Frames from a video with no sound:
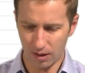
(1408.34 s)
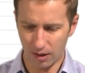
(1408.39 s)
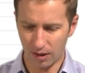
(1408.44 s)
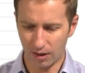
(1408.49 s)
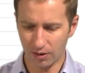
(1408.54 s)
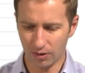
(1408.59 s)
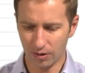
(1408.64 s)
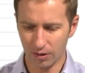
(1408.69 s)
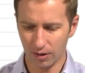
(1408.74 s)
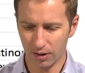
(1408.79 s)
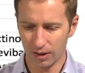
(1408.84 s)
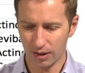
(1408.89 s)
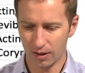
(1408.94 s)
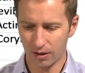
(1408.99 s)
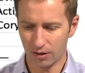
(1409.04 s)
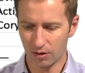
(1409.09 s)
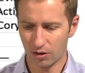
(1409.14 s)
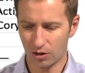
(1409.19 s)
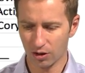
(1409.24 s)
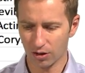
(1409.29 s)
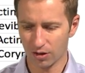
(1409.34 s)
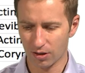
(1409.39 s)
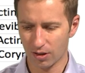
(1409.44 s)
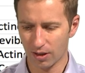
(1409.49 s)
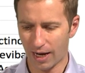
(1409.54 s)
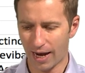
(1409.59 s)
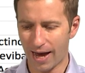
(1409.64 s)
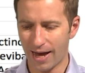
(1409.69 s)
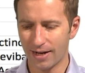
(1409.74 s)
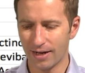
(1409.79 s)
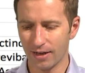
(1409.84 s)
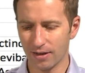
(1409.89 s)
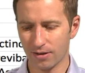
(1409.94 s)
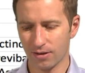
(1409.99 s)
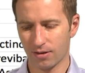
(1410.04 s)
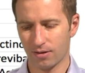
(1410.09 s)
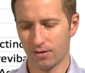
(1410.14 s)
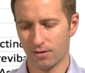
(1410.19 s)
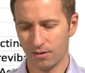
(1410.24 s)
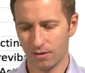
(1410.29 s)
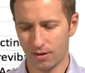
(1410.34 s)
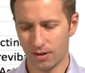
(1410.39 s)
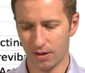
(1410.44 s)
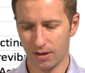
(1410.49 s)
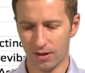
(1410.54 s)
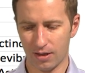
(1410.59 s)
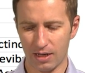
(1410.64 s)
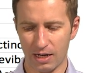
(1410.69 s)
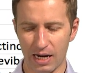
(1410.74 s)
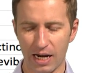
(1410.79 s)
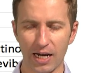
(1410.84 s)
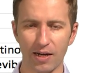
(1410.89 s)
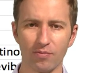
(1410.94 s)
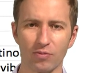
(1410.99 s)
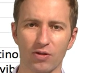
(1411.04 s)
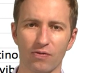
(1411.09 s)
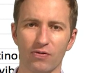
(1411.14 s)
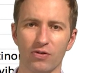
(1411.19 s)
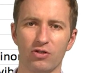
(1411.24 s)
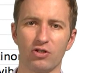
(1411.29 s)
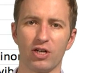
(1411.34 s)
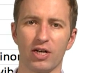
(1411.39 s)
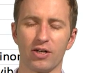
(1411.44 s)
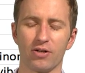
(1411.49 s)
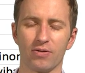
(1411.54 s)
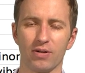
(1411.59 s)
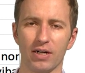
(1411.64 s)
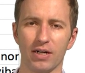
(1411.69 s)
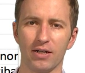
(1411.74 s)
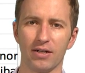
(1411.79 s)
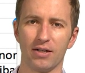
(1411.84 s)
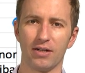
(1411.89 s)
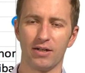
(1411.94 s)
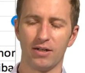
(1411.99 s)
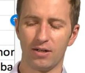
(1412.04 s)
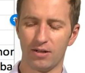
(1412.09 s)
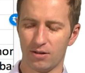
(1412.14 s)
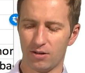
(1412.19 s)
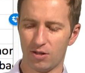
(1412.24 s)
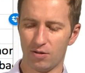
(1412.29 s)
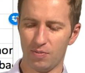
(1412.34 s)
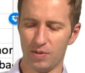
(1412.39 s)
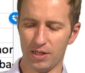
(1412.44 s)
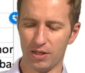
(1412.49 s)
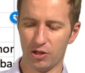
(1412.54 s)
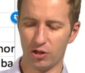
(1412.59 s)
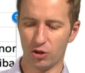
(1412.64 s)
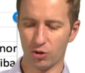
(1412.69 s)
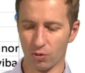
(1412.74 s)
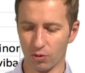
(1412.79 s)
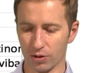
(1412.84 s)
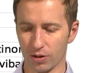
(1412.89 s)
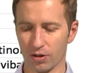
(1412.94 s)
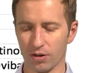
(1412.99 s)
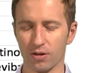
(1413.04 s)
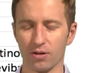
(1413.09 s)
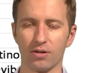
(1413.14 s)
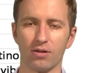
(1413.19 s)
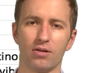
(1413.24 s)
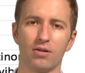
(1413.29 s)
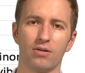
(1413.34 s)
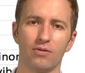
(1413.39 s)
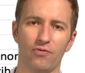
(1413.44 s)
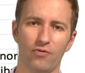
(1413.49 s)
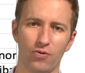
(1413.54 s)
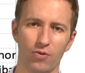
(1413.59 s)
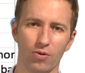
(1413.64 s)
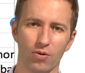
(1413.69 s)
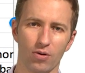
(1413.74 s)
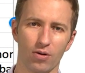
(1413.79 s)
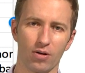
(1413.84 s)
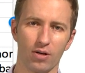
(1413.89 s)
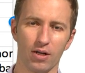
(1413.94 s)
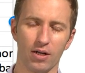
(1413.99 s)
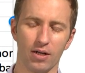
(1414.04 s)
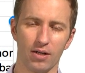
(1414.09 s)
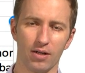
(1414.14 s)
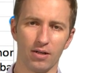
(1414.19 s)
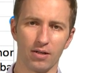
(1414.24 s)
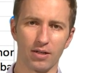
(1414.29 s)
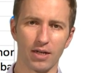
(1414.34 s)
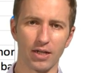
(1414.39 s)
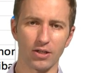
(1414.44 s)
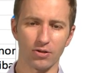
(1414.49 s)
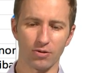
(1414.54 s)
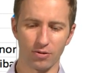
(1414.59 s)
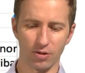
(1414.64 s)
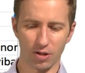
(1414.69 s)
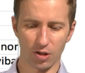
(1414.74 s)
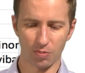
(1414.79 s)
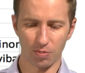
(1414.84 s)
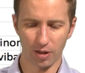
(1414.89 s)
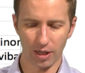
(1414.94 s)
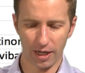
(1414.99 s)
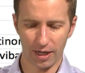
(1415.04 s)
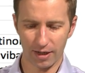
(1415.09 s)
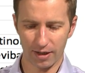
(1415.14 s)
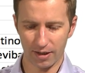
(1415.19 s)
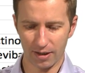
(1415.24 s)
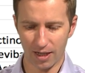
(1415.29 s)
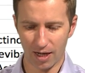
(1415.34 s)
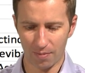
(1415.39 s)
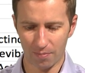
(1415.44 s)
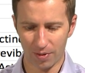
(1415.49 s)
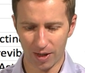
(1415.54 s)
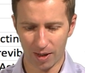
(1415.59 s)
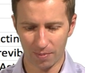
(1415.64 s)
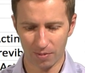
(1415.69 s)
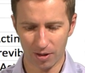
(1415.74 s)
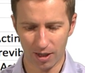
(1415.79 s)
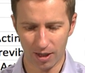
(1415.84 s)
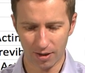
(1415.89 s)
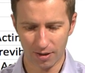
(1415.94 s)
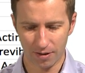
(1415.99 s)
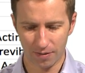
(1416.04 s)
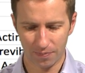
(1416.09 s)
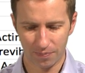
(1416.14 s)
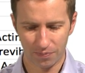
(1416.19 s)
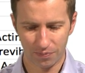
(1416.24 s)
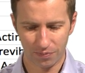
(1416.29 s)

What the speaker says: easily just edit the names of the genera to be shorter for a nicer display in that biplot.